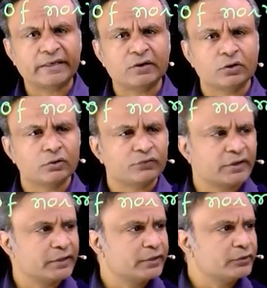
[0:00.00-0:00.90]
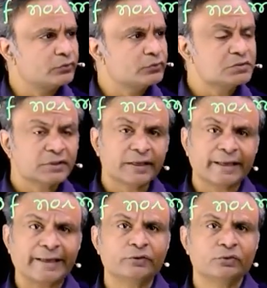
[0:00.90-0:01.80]
T, or we can use
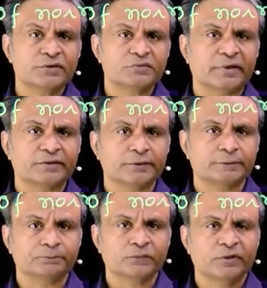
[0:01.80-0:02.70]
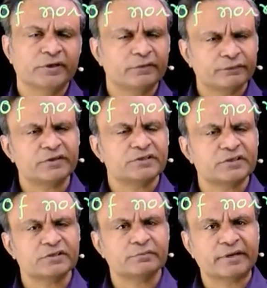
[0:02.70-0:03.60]
calculus method,
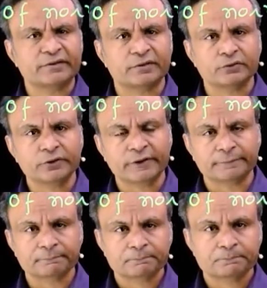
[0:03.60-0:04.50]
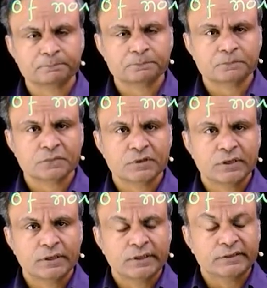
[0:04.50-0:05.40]
differentiation method. Okay.
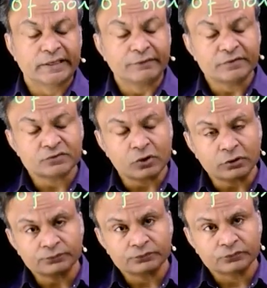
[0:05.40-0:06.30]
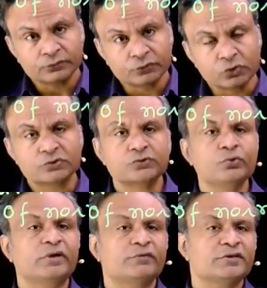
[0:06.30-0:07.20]
Then we solve those
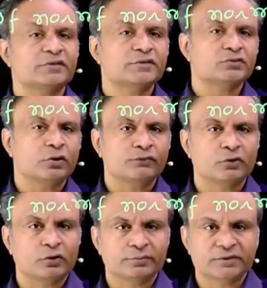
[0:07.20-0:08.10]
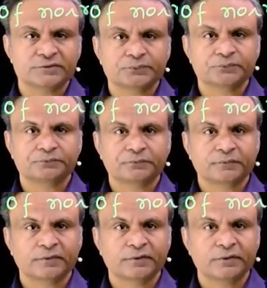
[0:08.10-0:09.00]
two equations of normals.
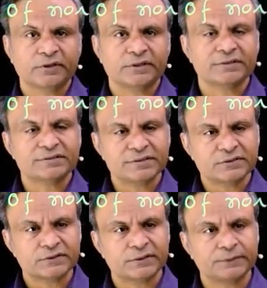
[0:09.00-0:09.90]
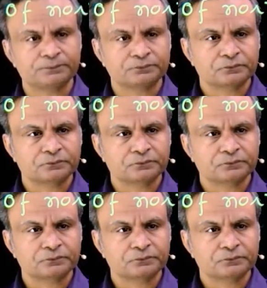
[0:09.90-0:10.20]
Okay, this is a